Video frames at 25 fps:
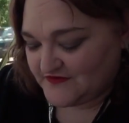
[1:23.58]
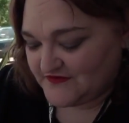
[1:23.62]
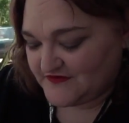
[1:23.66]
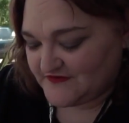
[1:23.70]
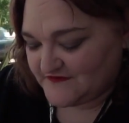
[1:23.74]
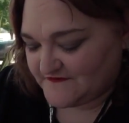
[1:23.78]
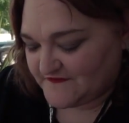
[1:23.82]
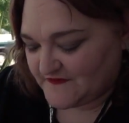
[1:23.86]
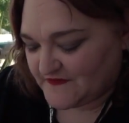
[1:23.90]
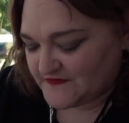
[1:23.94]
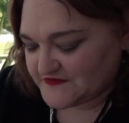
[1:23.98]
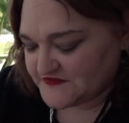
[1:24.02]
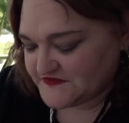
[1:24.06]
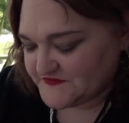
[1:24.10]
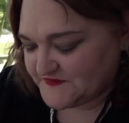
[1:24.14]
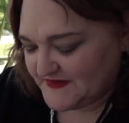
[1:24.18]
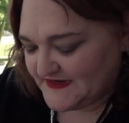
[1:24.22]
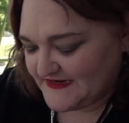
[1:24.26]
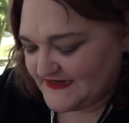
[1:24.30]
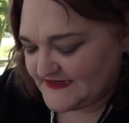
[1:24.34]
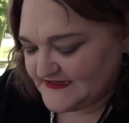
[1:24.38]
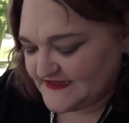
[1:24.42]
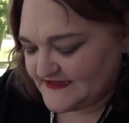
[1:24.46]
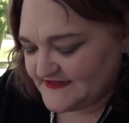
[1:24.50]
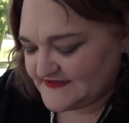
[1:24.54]
diverse, but
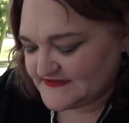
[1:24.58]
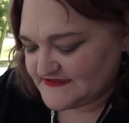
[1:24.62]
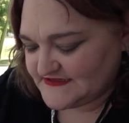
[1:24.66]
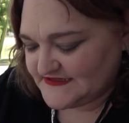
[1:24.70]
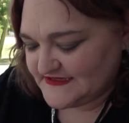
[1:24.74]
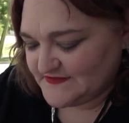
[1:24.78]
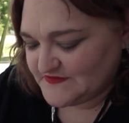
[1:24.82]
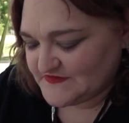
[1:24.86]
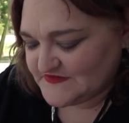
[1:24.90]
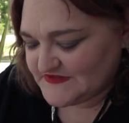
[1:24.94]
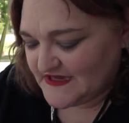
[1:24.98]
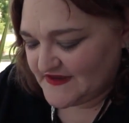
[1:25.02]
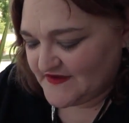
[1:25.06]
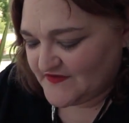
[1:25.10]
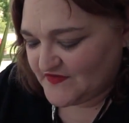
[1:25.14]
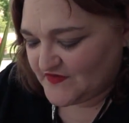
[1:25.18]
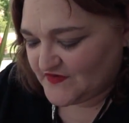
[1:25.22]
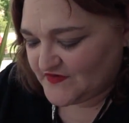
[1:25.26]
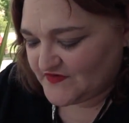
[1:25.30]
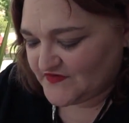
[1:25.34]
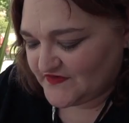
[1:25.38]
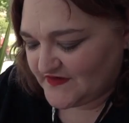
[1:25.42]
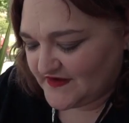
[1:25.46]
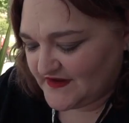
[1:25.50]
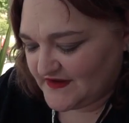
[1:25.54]
it seems like
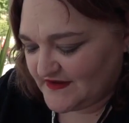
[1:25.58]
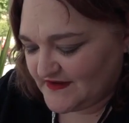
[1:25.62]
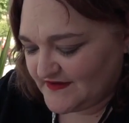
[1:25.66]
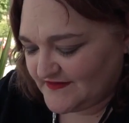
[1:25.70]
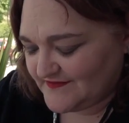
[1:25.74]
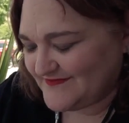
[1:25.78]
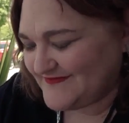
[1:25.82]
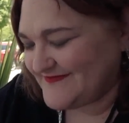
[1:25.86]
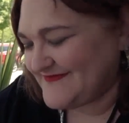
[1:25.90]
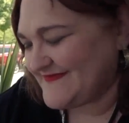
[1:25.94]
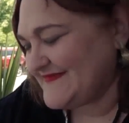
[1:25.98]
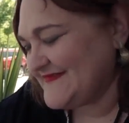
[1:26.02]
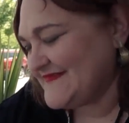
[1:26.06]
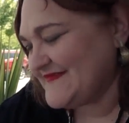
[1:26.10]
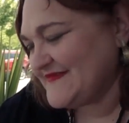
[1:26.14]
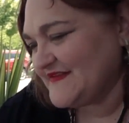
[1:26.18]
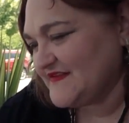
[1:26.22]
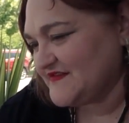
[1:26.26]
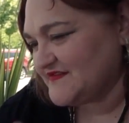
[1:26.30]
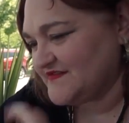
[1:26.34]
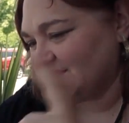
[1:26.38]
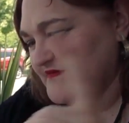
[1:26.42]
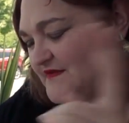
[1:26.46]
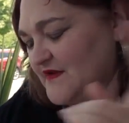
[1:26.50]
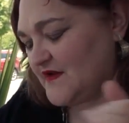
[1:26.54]
there's a,
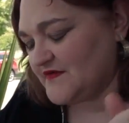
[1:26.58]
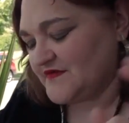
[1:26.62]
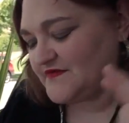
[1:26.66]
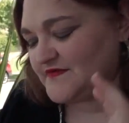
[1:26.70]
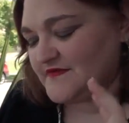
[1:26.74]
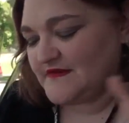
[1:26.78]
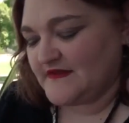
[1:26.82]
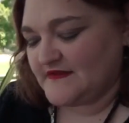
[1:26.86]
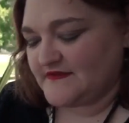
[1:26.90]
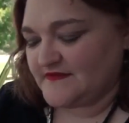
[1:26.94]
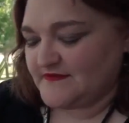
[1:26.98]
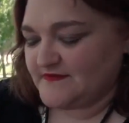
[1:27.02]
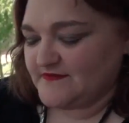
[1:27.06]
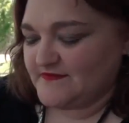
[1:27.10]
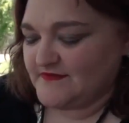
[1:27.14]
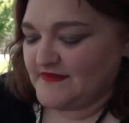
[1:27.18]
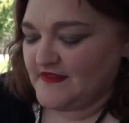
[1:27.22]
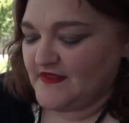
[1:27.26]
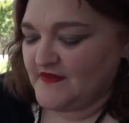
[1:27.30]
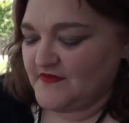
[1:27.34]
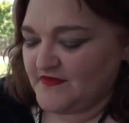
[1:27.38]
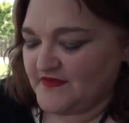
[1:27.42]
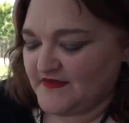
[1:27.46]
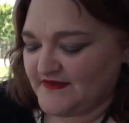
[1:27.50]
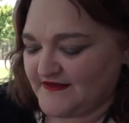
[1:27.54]
it's not the,
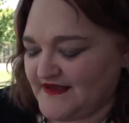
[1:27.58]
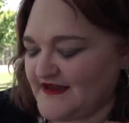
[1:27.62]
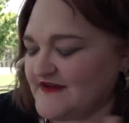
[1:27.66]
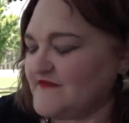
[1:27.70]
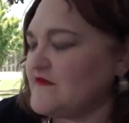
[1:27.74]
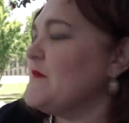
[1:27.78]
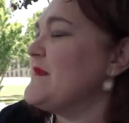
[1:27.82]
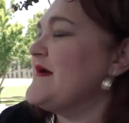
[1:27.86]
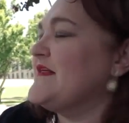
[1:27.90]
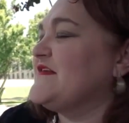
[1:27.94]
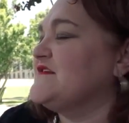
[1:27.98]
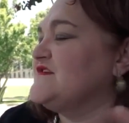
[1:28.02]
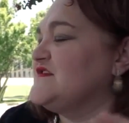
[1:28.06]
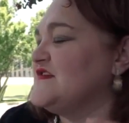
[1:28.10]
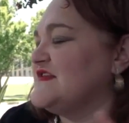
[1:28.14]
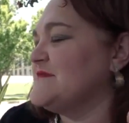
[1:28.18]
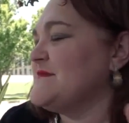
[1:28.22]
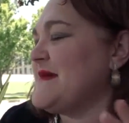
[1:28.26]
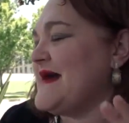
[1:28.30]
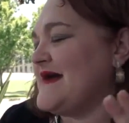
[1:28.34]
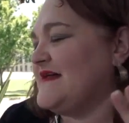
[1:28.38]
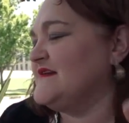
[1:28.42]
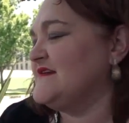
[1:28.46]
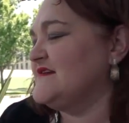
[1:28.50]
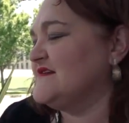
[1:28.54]
well, like kind of a method to the
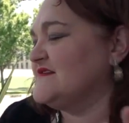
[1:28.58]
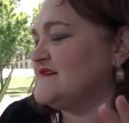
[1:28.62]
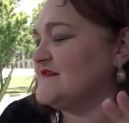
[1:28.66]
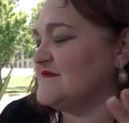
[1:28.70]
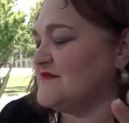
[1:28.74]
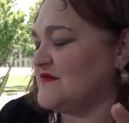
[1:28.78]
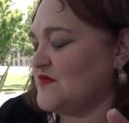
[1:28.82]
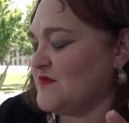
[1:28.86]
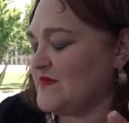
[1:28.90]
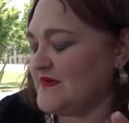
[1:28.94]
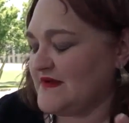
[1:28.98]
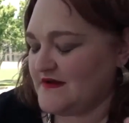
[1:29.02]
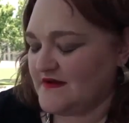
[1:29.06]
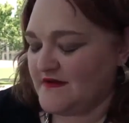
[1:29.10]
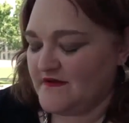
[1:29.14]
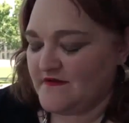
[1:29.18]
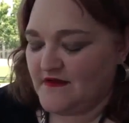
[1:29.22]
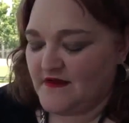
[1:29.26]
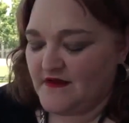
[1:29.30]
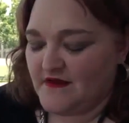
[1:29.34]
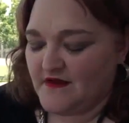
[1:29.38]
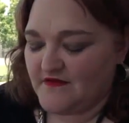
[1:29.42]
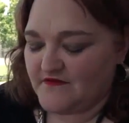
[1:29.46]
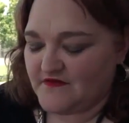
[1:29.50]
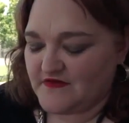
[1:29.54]
madness a little bit
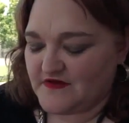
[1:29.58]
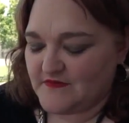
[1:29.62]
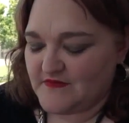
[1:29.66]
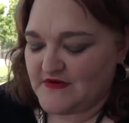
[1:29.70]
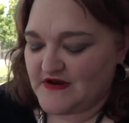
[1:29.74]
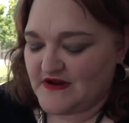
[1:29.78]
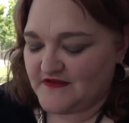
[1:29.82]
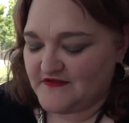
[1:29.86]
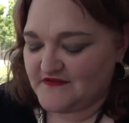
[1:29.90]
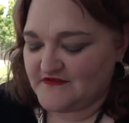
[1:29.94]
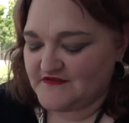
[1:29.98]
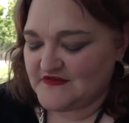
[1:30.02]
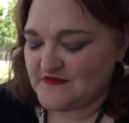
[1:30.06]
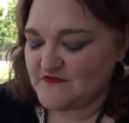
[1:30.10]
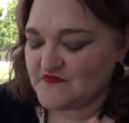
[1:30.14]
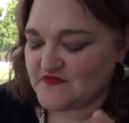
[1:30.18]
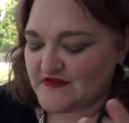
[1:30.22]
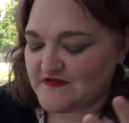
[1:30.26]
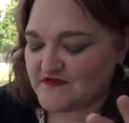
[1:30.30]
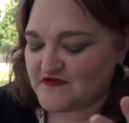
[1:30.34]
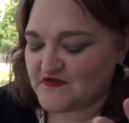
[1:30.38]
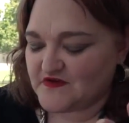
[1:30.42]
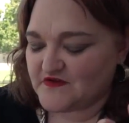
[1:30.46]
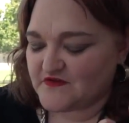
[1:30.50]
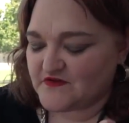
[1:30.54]
of it. I mean, it seems
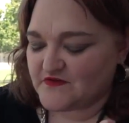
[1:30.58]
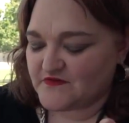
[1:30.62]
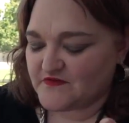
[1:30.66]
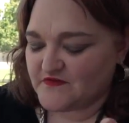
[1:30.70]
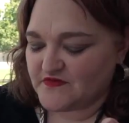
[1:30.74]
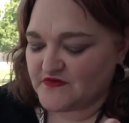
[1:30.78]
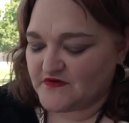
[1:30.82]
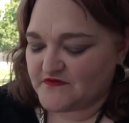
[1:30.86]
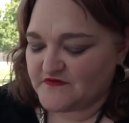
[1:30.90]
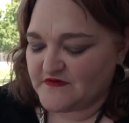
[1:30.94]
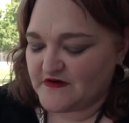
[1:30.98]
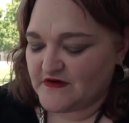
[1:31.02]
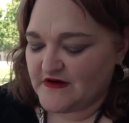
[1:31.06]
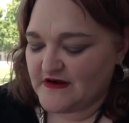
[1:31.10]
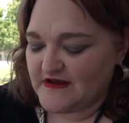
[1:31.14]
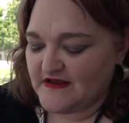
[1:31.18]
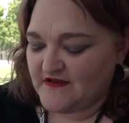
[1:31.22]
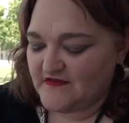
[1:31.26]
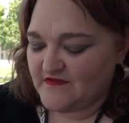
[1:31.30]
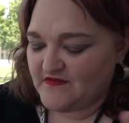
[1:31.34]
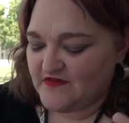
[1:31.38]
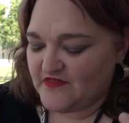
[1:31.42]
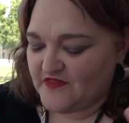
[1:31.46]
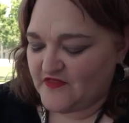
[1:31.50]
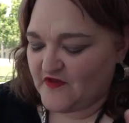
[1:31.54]
like they're
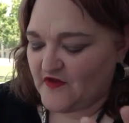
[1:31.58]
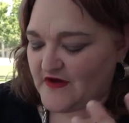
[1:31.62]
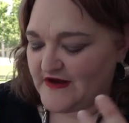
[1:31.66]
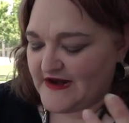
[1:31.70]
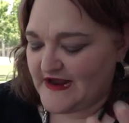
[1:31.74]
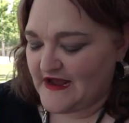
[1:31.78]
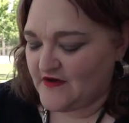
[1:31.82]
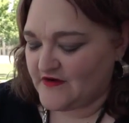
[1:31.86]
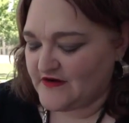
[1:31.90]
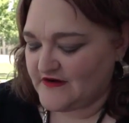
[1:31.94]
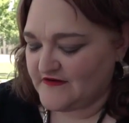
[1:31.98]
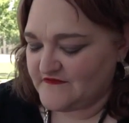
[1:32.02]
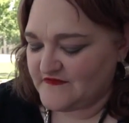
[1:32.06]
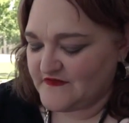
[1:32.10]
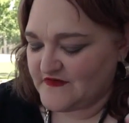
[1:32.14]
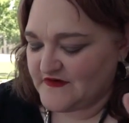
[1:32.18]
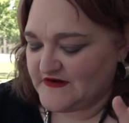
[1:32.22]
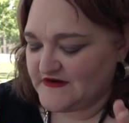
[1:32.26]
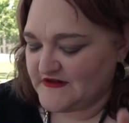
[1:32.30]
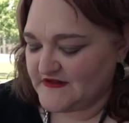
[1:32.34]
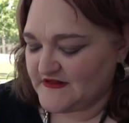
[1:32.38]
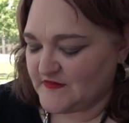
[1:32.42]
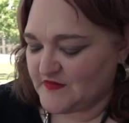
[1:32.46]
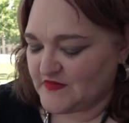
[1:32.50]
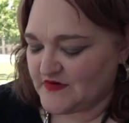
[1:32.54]
very thought out and very
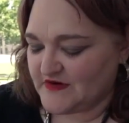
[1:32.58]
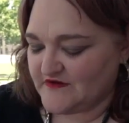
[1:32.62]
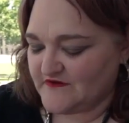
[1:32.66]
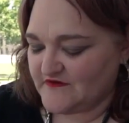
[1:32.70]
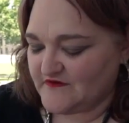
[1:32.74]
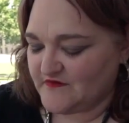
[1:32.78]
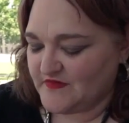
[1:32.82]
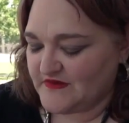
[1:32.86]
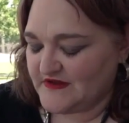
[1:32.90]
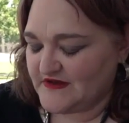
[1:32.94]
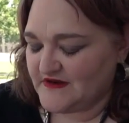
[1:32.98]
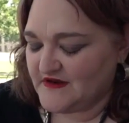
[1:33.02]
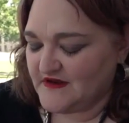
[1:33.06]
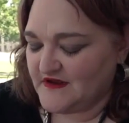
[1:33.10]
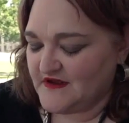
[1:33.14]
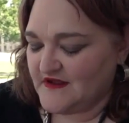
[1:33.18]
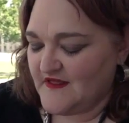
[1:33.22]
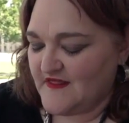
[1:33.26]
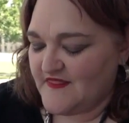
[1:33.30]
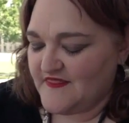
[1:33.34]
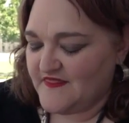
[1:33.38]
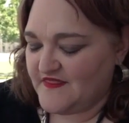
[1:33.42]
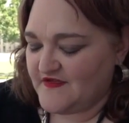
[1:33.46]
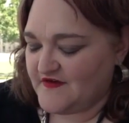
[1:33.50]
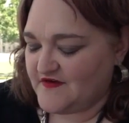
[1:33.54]
deliberative, but
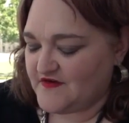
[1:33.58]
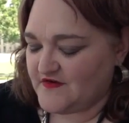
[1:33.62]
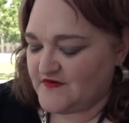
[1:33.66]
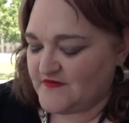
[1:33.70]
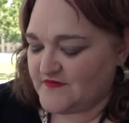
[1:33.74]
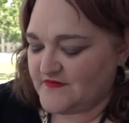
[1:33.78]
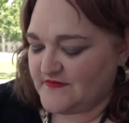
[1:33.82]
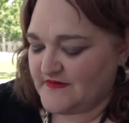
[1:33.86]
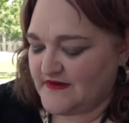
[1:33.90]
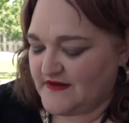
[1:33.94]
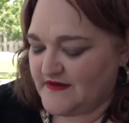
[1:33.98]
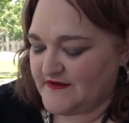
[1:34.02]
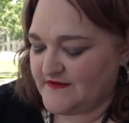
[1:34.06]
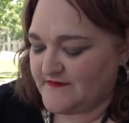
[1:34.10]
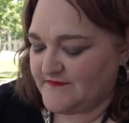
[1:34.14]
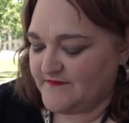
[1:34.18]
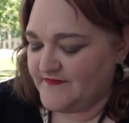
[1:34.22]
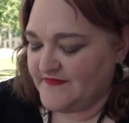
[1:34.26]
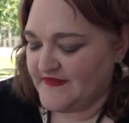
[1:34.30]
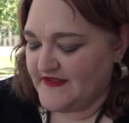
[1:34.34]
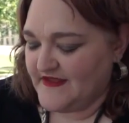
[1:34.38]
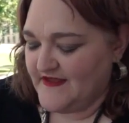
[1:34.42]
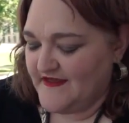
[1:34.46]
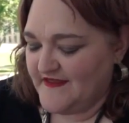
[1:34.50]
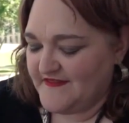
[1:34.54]
they're
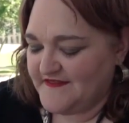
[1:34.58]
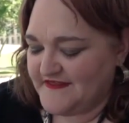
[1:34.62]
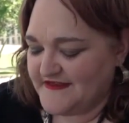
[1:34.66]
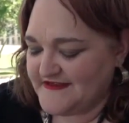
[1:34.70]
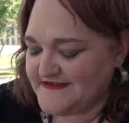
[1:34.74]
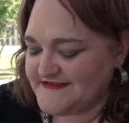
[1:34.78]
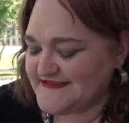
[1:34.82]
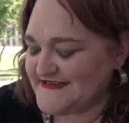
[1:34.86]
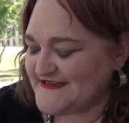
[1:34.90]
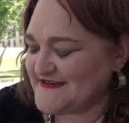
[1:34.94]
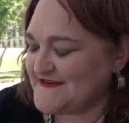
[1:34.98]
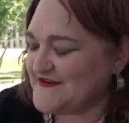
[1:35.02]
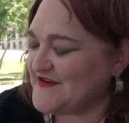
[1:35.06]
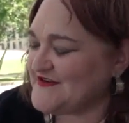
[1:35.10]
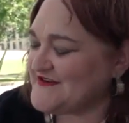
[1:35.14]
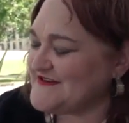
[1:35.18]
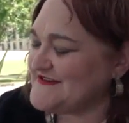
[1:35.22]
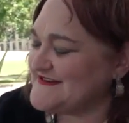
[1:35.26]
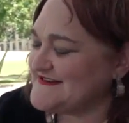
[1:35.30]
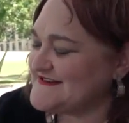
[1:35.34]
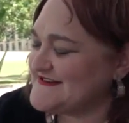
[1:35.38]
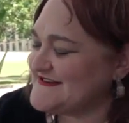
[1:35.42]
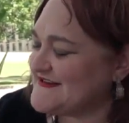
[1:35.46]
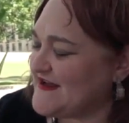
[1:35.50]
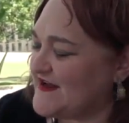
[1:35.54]
things that
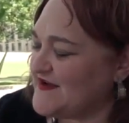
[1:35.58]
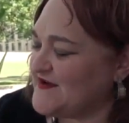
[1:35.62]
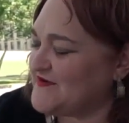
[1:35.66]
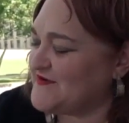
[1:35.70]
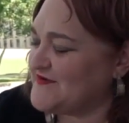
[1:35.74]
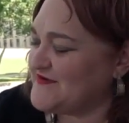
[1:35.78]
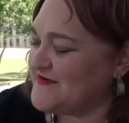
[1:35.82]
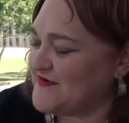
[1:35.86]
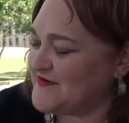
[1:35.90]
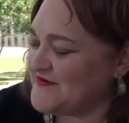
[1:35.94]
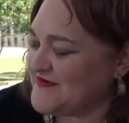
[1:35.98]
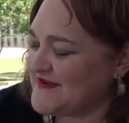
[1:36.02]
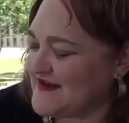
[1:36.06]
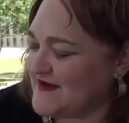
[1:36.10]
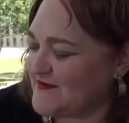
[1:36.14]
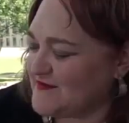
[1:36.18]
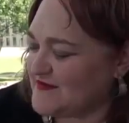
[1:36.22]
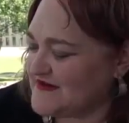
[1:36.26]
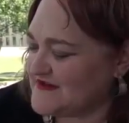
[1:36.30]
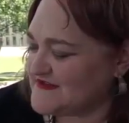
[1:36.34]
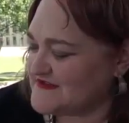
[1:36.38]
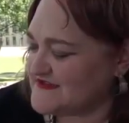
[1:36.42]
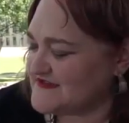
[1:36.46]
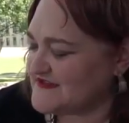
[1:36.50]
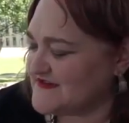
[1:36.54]
I don't know that I
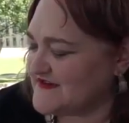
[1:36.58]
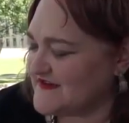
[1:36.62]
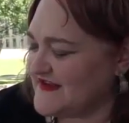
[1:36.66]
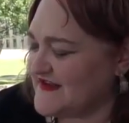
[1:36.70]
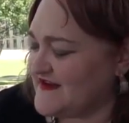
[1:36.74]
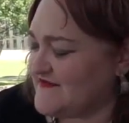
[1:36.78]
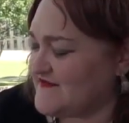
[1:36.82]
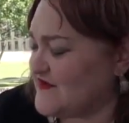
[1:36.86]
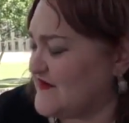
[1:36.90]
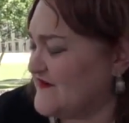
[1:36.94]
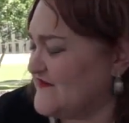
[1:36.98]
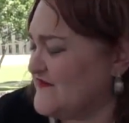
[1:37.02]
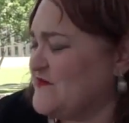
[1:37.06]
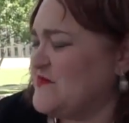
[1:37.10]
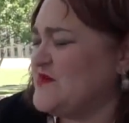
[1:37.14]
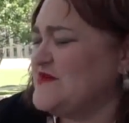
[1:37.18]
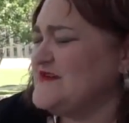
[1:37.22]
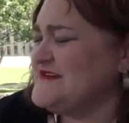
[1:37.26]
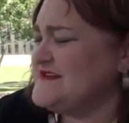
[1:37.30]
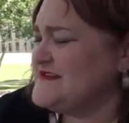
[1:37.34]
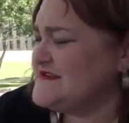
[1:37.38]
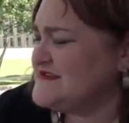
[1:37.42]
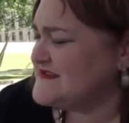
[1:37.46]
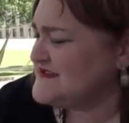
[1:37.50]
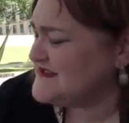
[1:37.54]
would necessarily ever have put
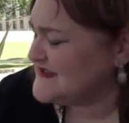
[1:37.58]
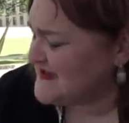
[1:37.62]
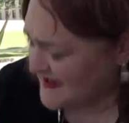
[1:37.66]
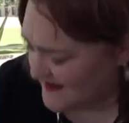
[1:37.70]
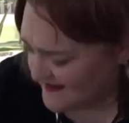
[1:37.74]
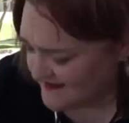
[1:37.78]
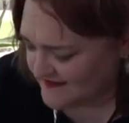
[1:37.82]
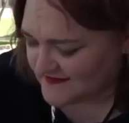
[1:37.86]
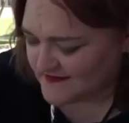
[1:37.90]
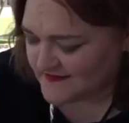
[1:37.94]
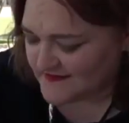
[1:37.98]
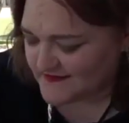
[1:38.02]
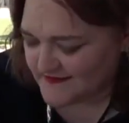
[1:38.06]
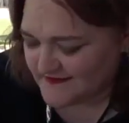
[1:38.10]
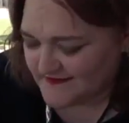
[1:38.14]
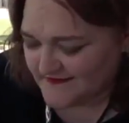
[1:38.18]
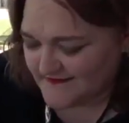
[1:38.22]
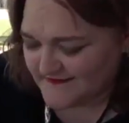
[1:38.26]
together.